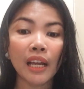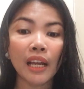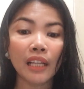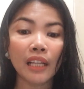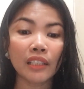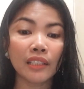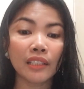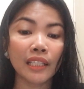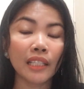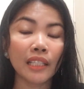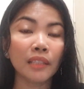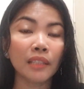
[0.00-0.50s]

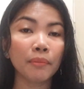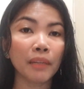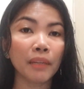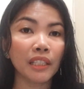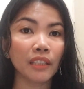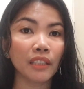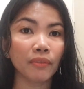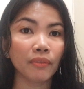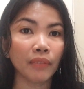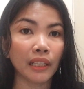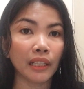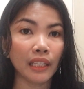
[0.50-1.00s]
at 6
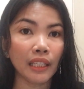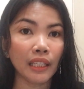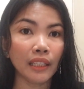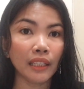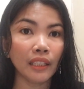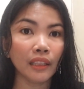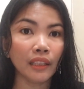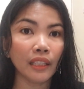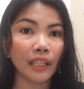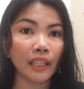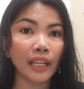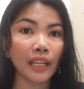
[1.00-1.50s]
months
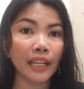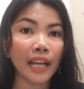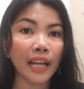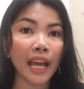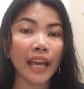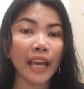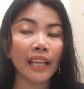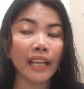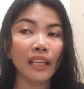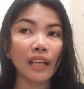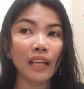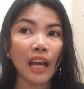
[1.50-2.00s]
validity, and
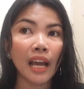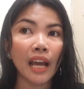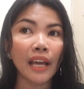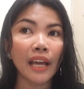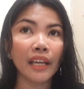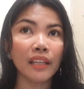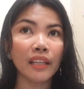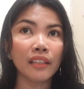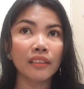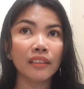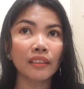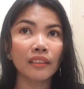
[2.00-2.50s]

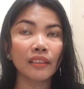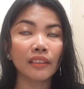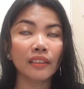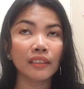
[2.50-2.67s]
I